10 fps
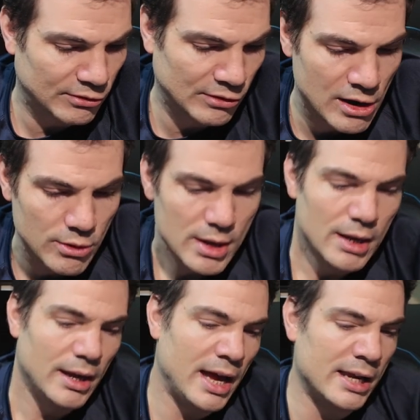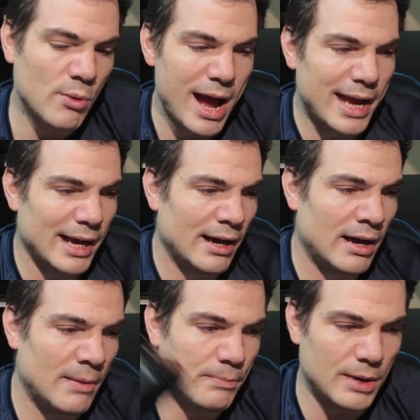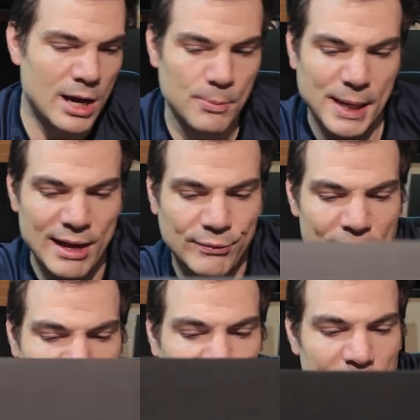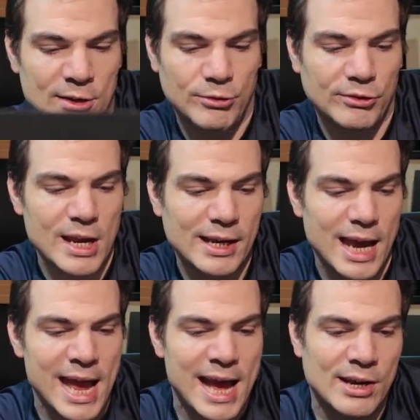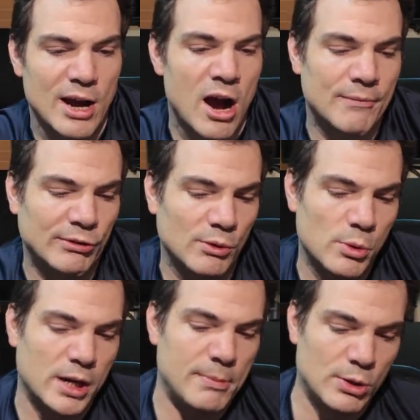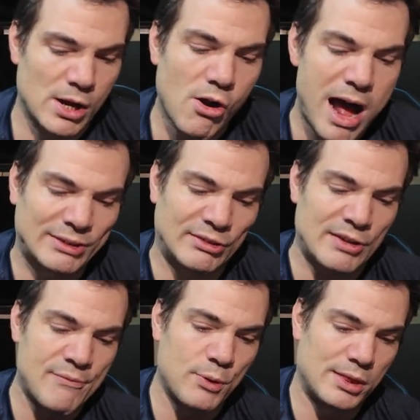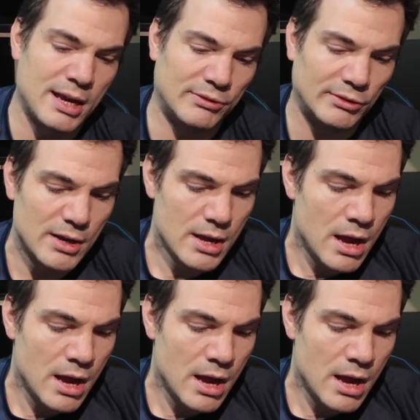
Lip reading: So anyway, I hope you guys find this interesting, and obviously we're going to be doing lots of stuff with this.